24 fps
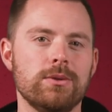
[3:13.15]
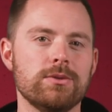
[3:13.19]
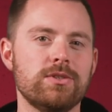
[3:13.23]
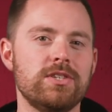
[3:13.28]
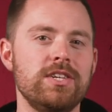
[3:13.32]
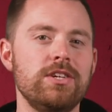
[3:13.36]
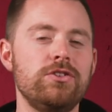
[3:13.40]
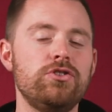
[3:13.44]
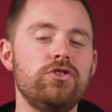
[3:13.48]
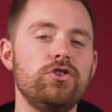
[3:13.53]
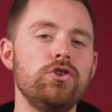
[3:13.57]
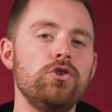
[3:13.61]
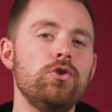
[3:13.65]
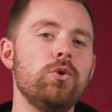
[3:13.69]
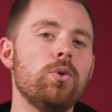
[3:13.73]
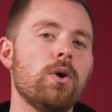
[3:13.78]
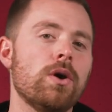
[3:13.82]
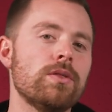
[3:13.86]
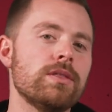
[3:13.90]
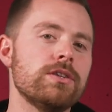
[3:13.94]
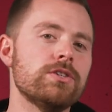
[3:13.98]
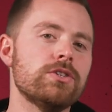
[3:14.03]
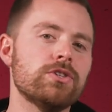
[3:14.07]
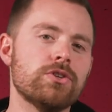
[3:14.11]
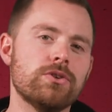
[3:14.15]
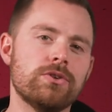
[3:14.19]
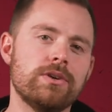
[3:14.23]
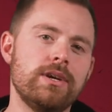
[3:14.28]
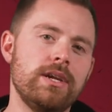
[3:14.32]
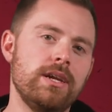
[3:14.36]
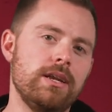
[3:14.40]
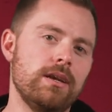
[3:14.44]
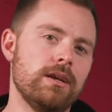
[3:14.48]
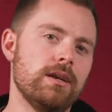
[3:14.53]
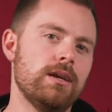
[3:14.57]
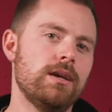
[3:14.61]
you'll see two on the
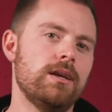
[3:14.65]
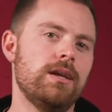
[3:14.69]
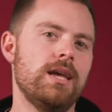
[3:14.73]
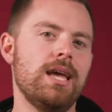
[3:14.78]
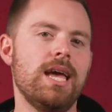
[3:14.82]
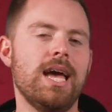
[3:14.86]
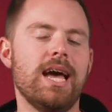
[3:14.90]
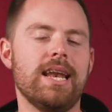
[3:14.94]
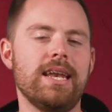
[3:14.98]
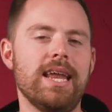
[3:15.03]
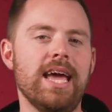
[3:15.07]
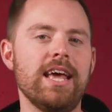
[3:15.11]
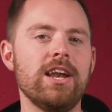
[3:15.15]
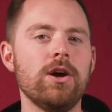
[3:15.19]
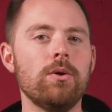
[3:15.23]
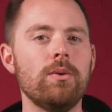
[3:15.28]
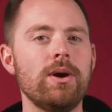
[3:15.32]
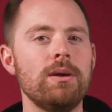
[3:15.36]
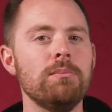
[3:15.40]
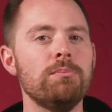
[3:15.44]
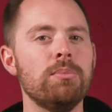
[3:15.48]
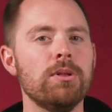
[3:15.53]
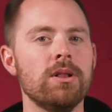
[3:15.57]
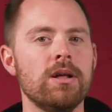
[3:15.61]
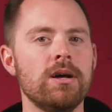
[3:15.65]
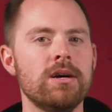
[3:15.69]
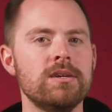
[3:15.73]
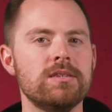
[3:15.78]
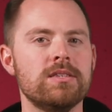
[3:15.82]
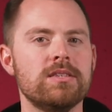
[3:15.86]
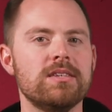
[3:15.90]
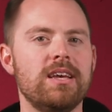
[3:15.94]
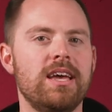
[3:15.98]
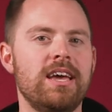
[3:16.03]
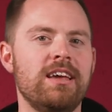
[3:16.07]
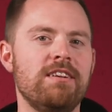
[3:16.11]
screen, NanoN
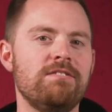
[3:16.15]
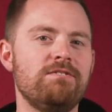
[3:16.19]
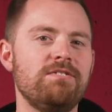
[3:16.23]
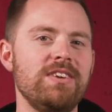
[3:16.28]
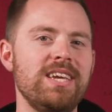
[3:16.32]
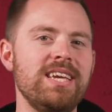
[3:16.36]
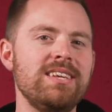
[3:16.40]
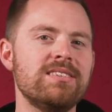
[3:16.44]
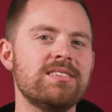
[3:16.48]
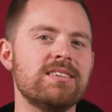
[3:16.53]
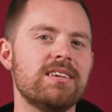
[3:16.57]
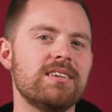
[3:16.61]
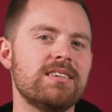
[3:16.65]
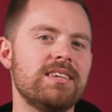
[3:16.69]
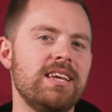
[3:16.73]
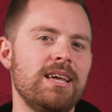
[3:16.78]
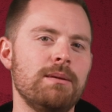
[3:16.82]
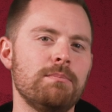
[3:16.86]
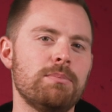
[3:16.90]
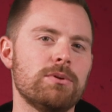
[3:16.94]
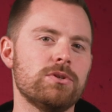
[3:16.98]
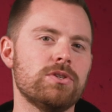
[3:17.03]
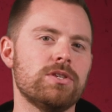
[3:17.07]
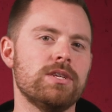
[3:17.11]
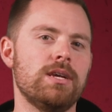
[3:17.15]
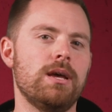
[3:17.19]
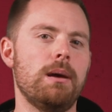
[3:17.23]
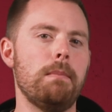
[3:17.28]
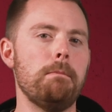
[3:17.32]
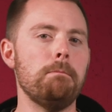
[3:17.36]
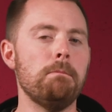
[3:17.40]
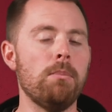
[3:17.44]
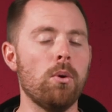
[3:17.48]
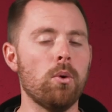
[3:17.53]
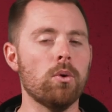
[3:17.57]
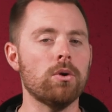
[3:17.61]
Plus and Feast 10%
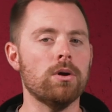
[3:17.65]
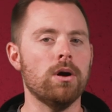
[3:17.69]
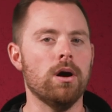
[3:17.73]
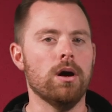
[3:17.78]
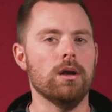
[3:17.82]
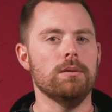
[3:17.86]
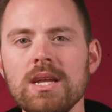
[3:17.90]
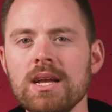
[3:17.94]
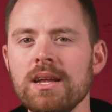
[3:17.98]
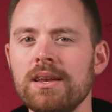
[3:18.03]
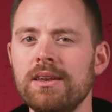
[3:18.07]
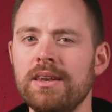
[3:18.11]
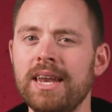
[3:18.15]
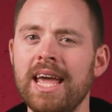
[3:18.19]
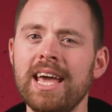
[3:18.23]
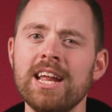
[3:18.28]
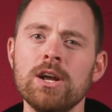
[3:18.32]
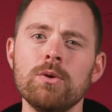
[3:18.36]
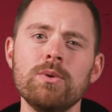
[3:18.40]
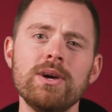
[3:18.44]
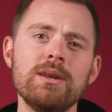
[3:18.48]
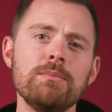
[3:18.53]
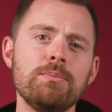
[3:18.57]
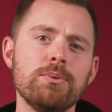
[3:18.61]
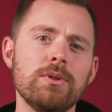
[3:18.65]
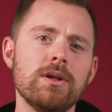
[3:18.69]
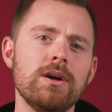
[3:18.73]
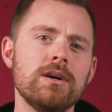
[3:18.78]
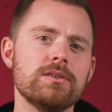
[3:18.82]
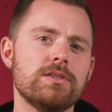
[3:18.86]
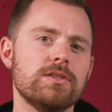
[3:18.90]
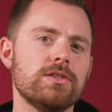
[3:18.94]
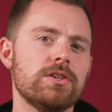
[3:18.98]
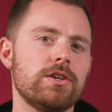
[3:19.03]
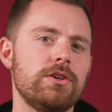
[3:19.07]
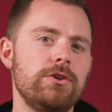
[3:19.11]
Boron. NanoN
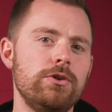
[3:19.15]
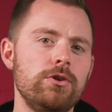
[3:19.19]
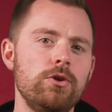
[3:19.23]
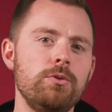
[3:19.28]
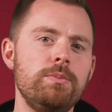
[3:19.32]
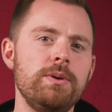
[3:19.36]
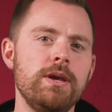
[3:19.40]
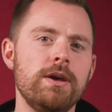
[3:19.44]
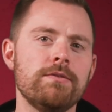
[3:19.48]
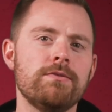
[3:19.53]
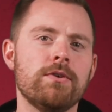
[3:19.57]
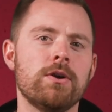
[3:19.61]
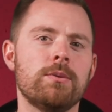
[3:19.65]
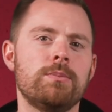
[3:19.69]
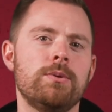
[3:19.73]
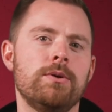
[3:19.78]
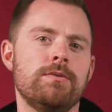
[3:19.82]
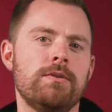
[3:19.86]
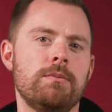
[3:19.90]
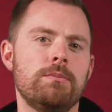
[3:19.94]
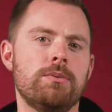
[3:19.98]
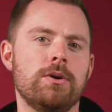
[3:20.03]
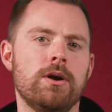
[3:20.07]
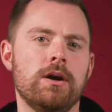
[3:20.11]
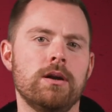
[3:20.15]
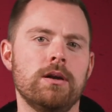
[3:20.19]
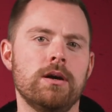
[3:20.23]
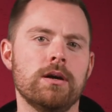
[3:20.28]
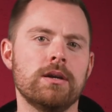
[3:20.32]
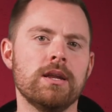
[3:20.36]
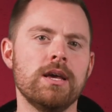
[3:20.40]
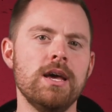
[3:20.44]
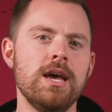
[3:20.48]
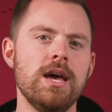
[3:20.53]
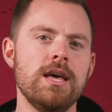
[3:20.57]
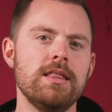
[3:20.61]
Plus is a new PFR proven
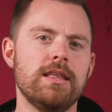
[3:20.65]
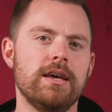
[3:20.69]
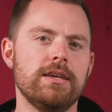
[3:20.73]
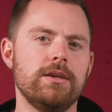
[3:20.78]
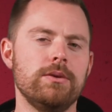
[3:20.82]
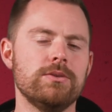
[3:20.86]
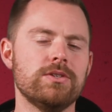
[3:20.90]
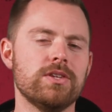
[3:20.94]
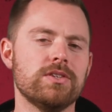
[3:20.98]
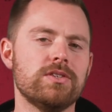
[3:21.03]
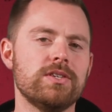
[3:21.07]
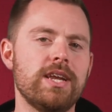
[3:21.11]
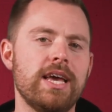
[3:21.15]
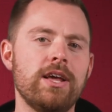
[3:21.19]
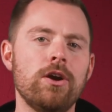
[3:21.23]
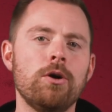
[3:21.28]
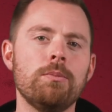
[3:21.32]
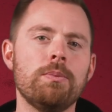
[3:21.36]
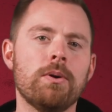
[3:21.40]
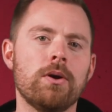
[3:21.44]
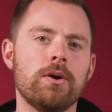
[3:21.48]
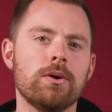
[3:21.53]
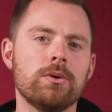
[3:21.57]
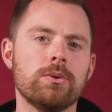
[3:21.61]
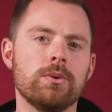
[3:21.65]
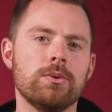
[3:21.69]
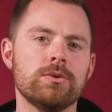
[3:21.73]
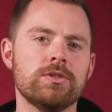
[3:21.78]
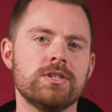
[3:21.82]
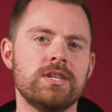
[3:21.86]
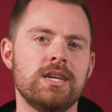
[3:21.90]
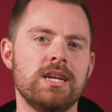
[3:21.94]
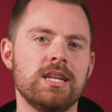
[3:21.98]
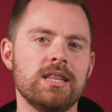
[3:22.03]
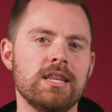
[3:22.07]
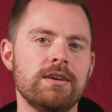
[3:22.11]
product that uses nanoparticles
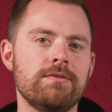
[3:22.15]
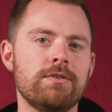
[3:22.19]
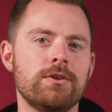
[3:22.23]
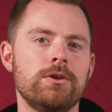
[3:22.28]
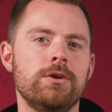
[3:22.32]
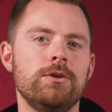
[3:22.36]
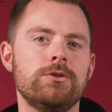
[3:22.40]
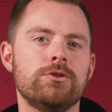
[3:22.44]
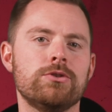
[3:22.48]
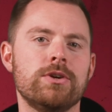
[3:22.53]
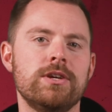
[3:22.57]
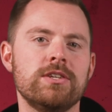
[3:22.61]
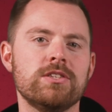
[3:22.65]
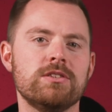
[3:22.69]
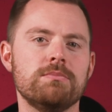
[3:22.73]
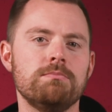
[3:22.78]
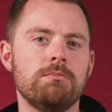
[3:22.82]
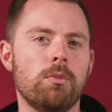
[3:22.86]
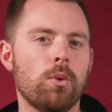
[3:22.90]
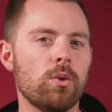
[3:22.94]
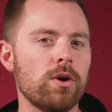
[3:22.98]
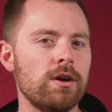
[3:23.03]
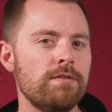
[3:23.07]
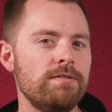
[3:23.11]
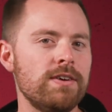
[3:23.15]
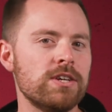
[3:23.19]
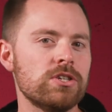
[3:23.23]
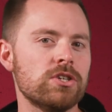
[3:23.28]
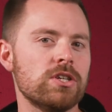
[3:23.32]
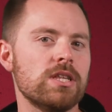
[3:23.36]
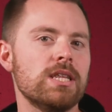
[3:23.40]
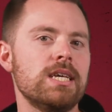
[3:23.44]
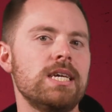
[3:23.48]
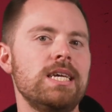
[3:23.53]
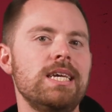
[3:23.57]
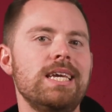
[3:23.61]
to deliver nutrients more
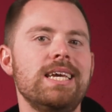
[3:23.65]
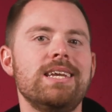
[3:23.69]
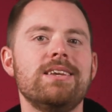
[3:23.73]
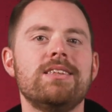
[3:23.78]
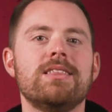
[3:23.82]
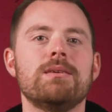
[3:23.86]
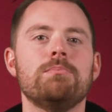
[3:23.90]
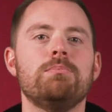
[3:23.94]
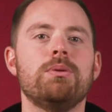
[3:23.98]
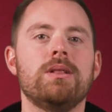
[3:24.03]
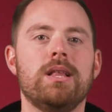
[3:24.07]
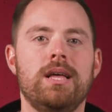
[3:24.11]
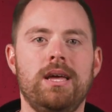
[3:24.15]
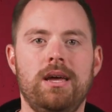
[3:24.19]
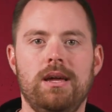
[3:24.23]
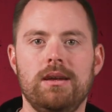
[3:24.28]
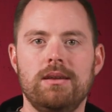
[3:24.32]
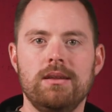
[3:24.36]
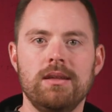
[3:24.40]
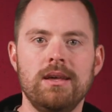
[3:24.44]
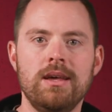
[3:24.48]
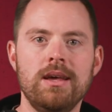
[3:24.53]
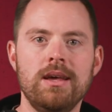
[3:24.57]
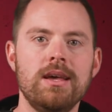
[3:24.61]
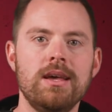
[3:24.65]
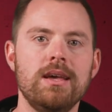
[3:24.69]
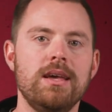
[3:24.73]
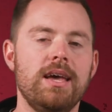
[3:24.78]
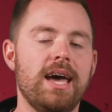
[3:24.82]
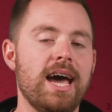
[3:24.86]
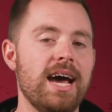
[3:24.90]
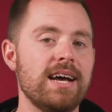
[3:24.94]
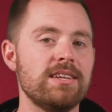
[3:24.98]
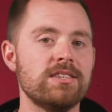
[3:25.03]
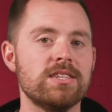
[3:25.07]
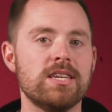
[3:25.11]
efficiently into the plant.
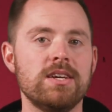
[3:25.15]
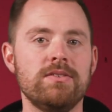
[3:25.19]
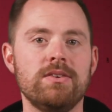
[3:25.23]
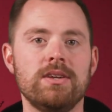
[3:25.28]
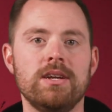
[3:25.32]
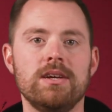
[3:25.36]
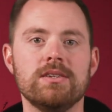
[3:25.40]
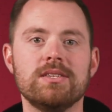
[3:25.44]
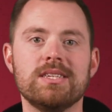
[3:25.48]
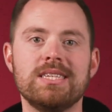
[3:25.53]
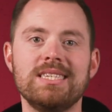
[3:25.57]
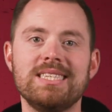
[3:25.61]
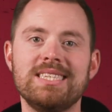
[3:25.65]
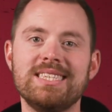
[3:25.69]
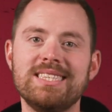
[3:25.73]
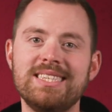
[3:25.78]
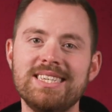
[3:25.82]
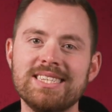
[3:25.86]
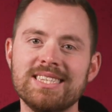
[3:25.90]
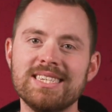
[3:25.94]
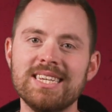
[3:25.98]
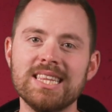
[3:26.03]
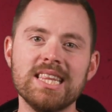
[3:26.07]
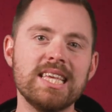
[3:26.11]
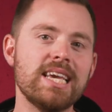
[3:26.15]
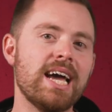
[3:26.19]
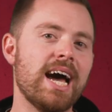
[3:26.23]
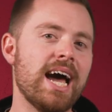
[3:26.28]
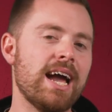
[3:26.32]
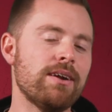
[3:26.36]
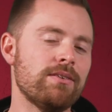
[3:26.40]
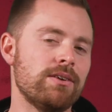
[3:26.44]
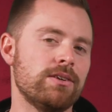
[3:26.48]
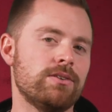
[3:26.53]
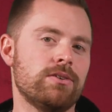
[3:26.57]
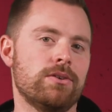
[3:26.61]
It has given us consistently
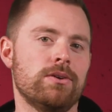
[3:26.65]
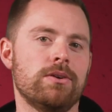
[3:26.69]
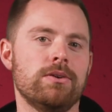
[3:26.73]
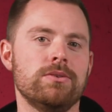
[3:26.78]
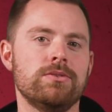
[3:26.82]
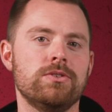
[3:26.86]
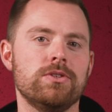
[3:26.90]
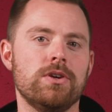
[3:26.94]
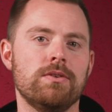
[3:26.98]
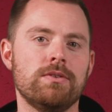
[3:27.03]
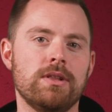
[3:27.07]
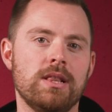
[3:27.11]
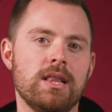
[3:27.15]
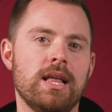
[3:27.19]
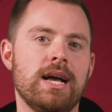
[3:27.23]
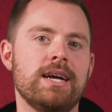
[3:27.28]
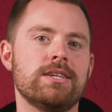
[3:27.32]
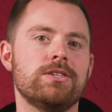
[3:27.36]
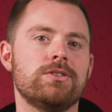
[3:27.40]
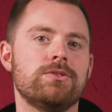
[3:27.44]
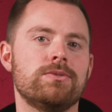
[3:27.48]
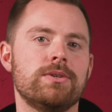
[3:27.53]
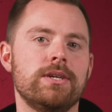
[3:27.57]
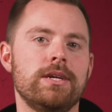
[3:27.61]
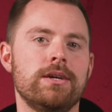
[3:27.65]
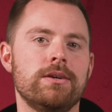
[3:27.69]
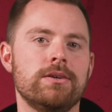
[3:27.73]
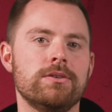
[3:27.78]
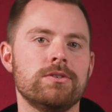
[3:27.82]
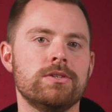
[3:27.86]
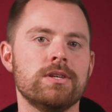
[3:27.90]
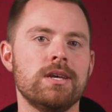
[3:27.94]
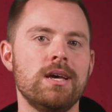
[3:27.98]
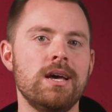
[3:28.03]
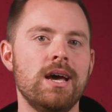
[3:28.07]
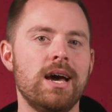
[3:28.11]
high returns over the last three
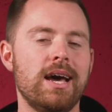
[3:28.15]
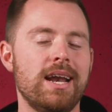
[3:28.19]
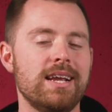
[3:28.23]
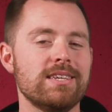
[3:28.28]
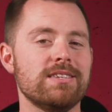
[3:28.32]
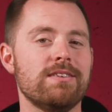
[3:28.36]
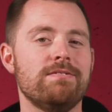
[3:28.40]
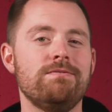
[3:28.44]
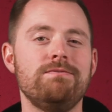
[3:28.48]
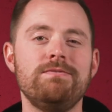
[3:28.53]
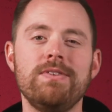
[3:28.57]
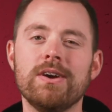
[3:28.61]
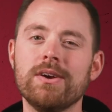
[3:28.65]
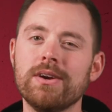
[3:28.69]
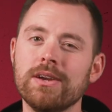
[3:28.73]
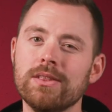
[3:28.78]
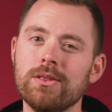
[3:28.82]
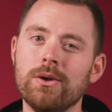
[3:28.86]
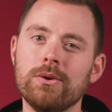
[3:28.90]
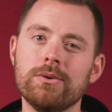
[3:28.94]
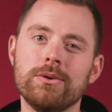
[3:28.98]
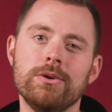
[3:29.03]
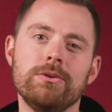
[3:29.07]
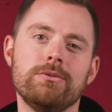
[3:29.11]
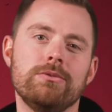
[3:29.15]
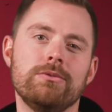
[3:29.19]
years and has a very low